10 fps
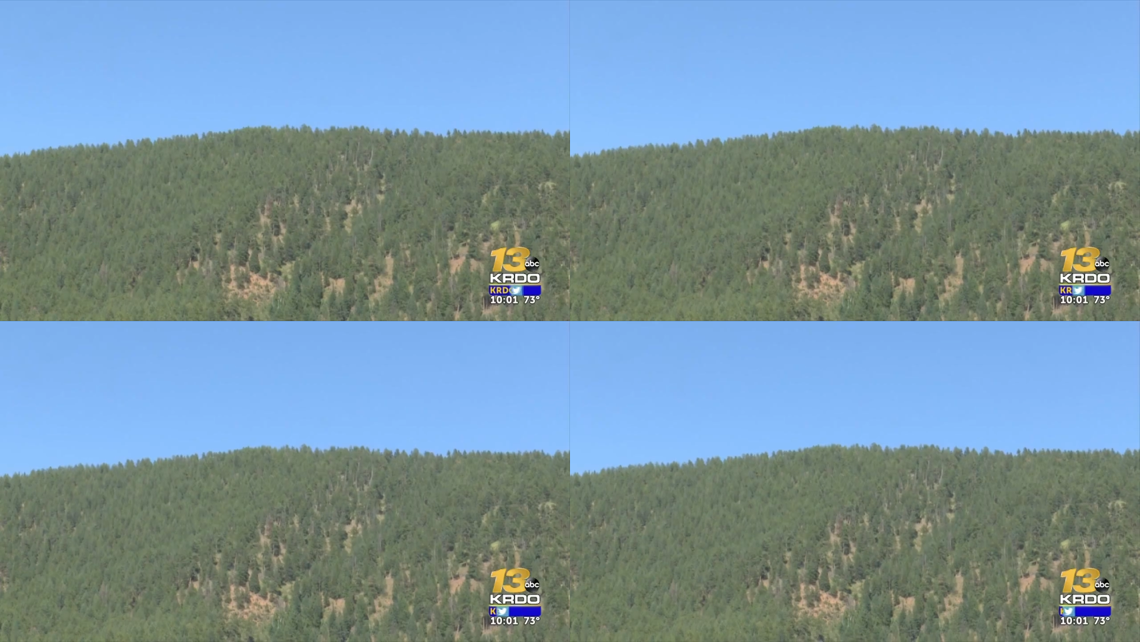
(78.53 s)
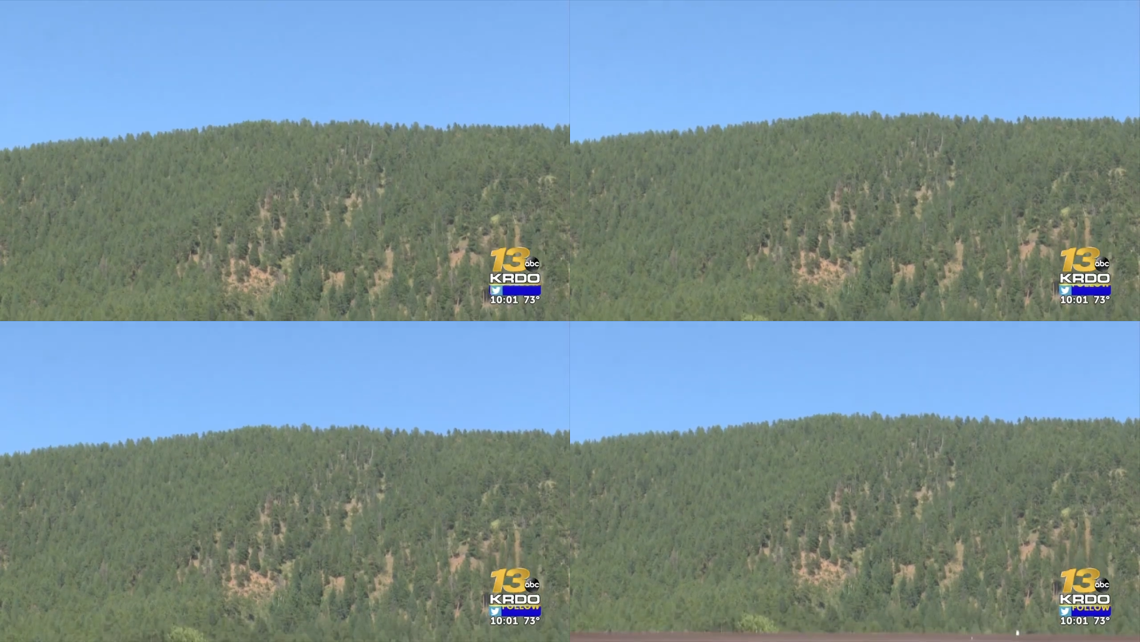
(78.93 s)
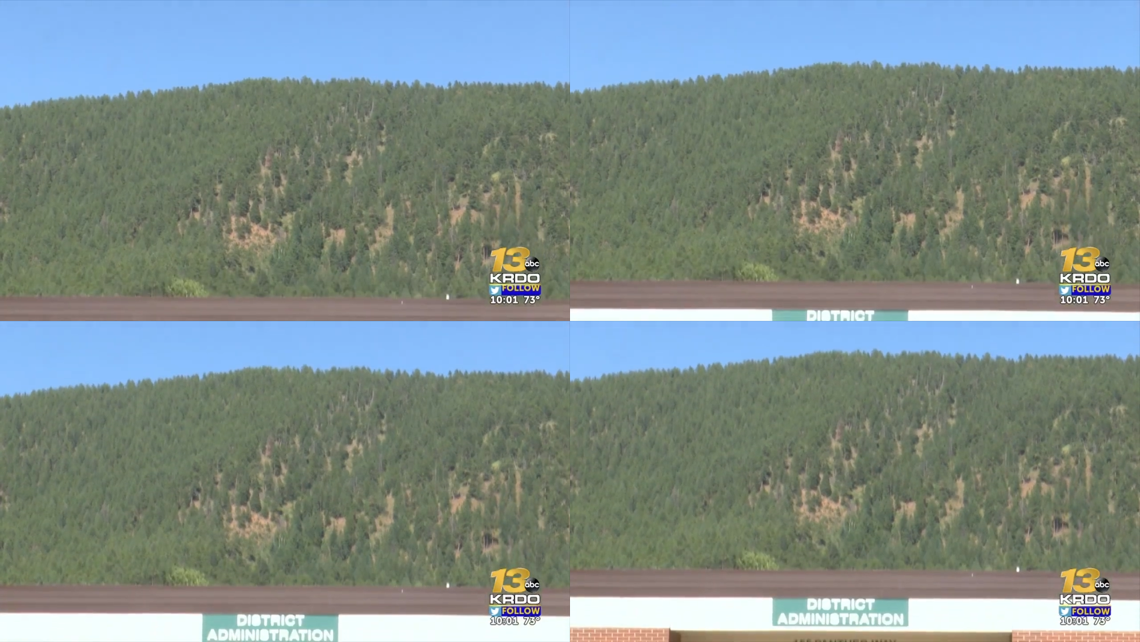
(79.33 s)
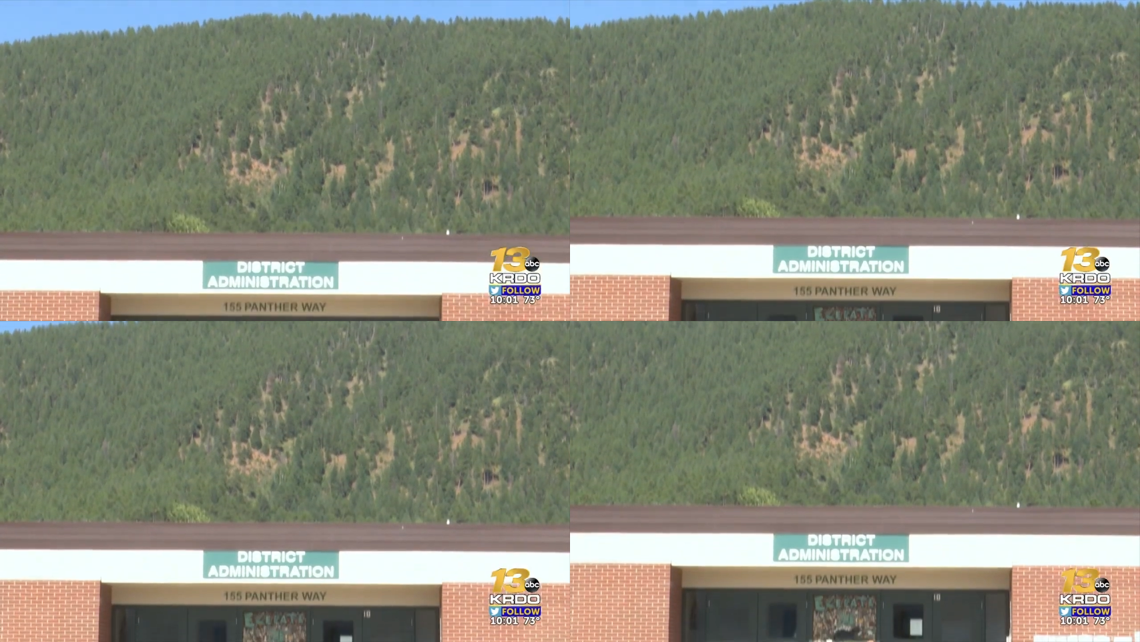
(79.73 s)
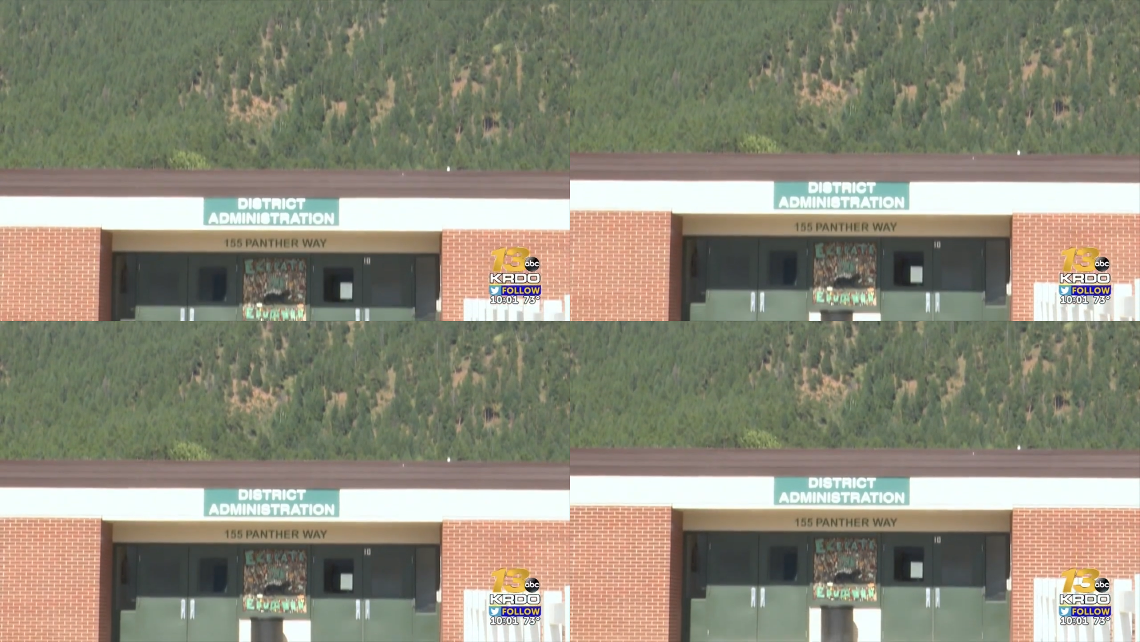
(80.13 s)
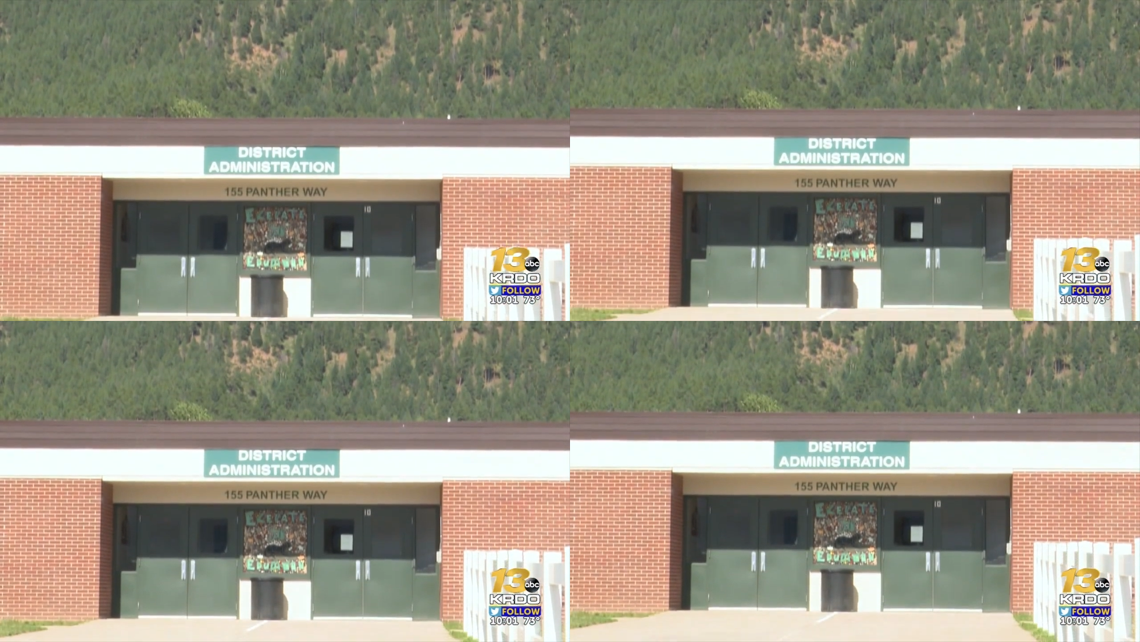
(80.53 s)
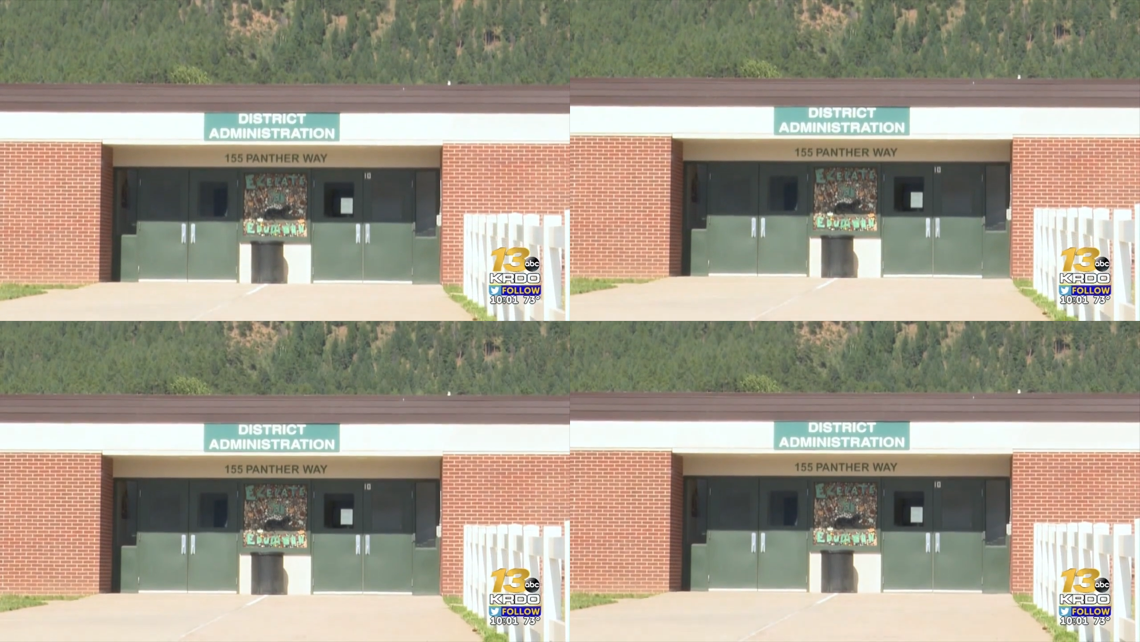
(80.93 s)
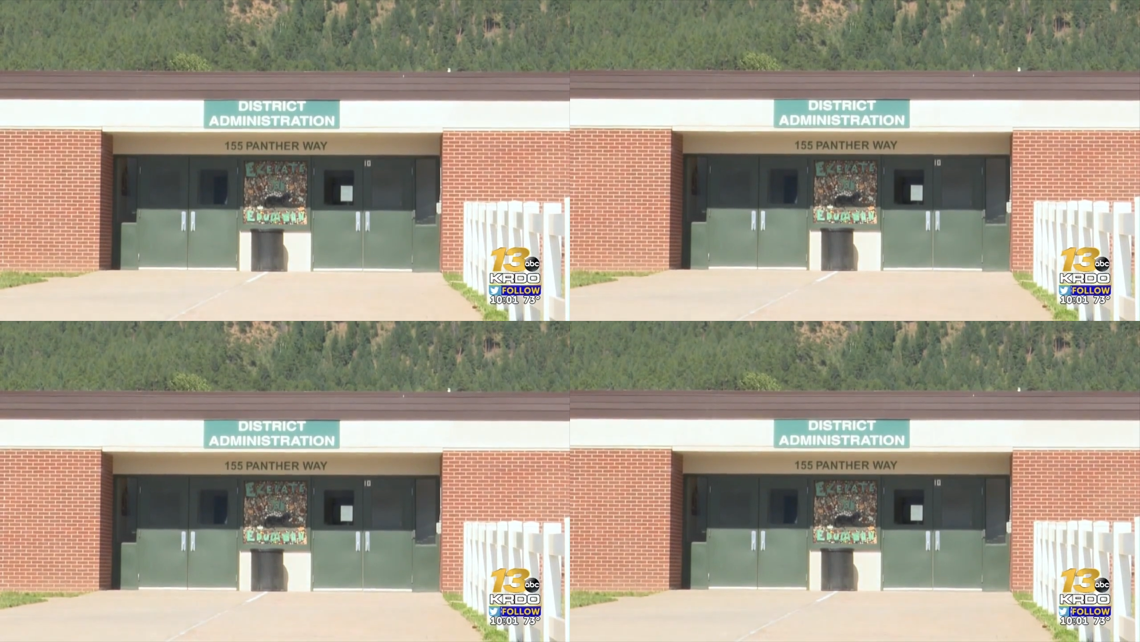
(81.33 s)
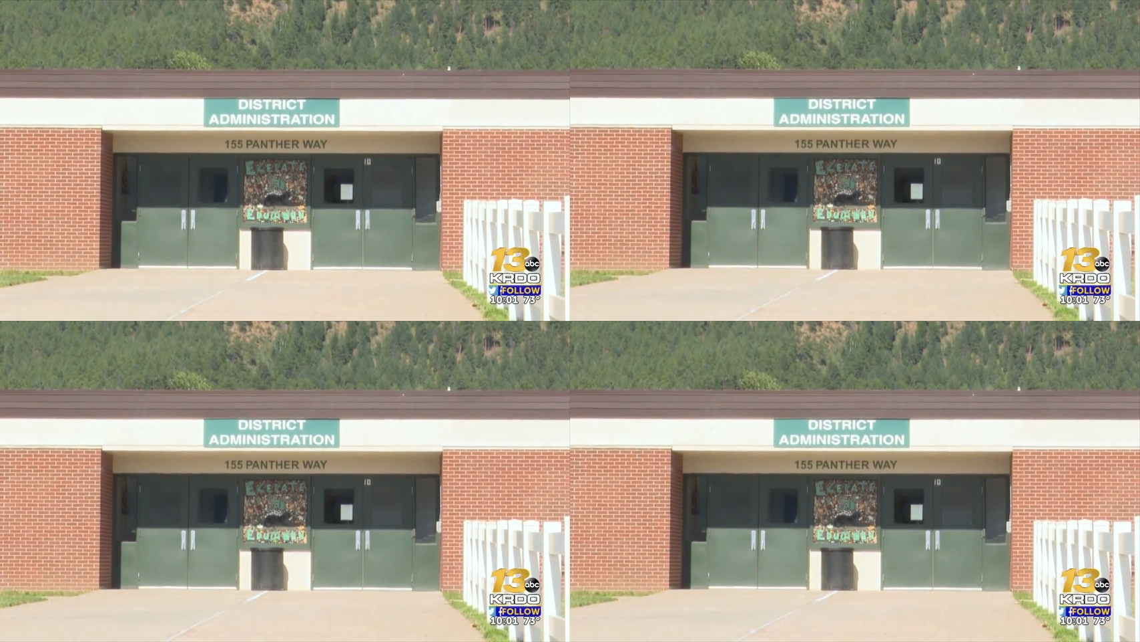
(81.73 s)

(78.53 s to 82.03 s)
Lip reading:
Nobody's mouth can be seen.